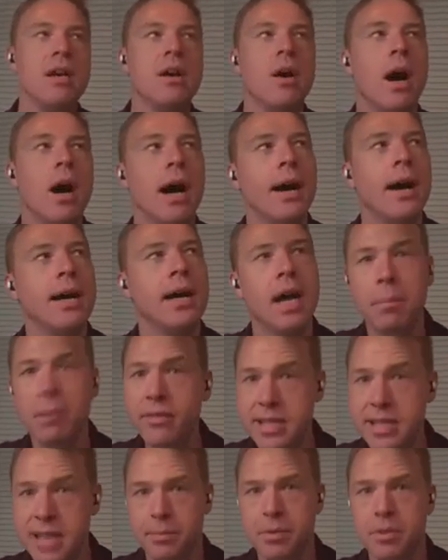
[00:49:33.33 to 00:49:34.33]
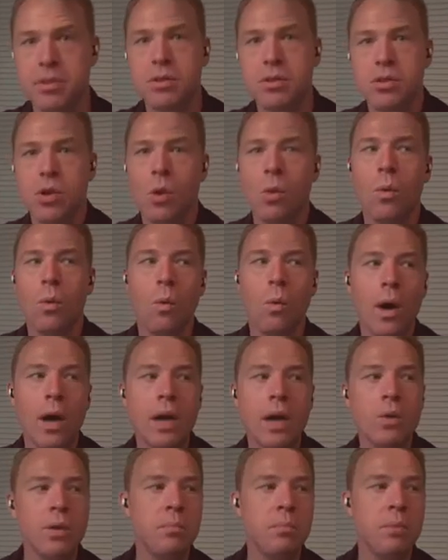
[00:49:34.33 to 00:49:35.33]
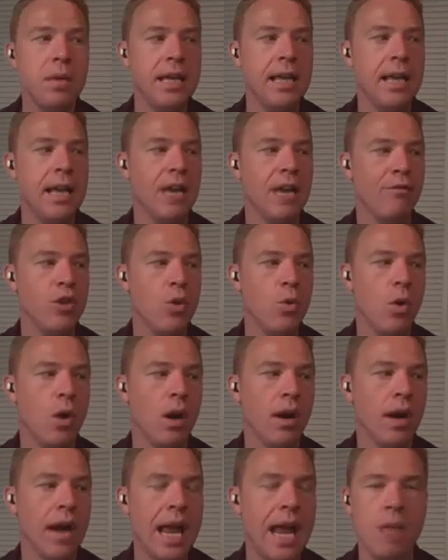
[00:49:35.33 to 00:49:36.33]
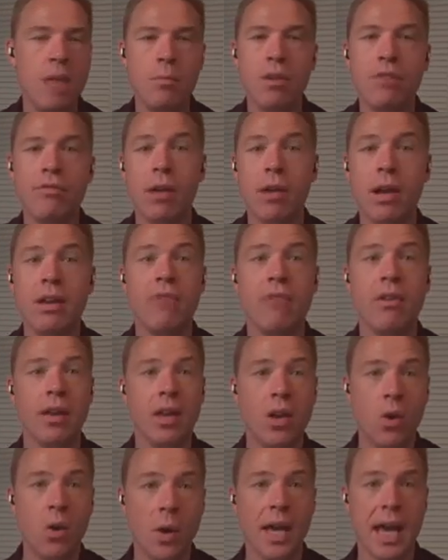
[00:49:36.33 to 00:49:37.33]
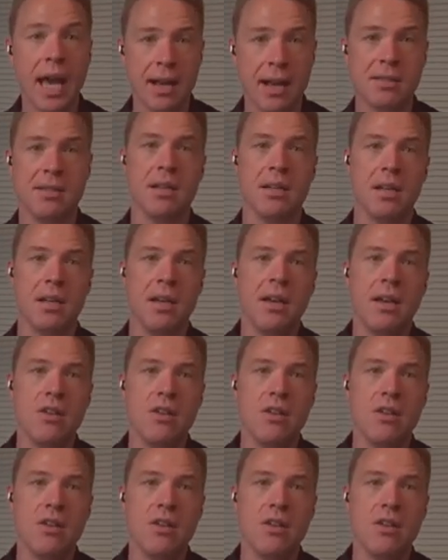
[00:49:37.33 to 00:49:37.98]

A uh, couple of examples. So one would be if you are aiming for a very quick exit.